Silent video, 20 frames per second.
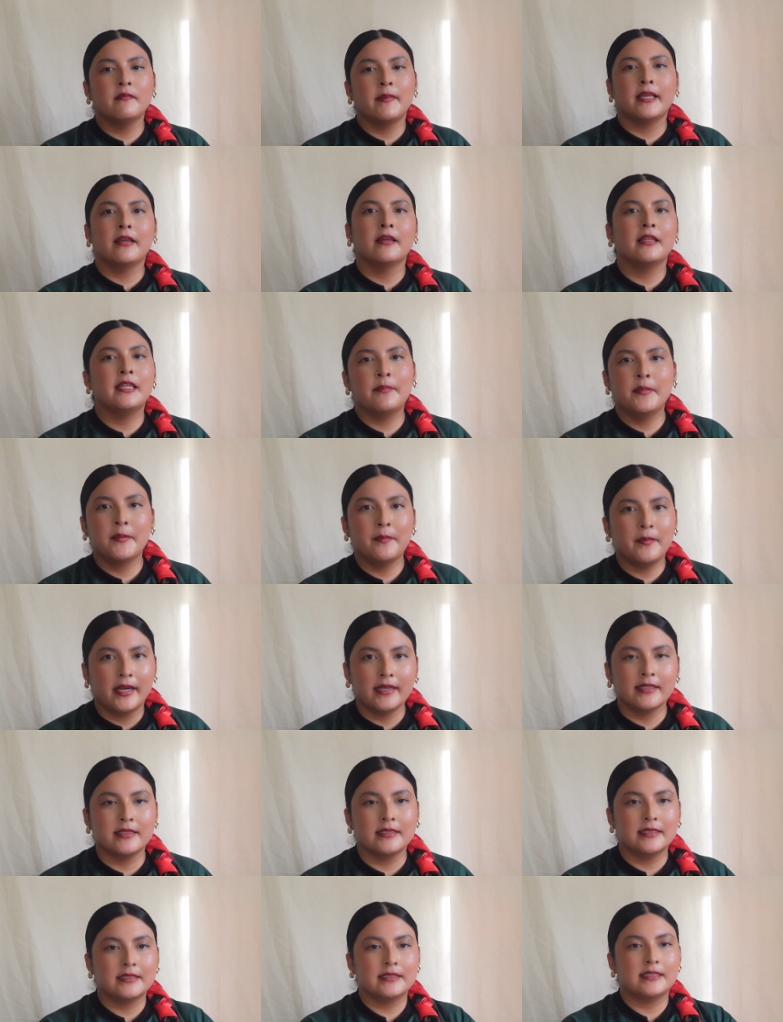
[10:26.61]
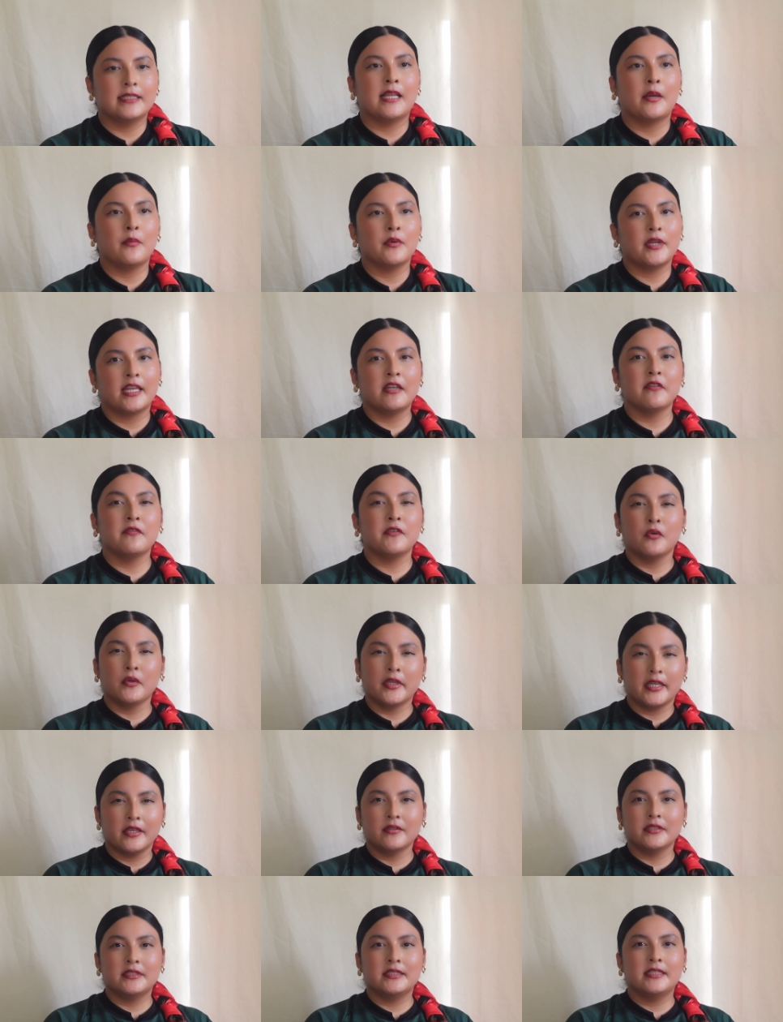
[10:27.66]
like, hey, let me practice, and I would kind of feel
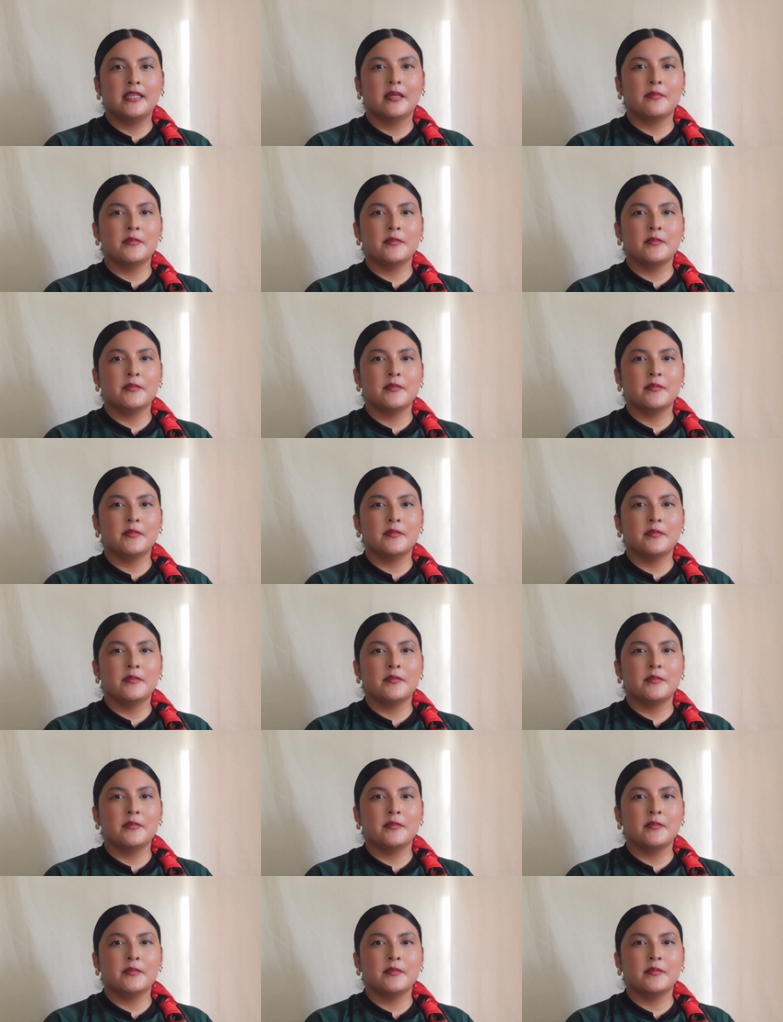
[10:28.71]
guilty.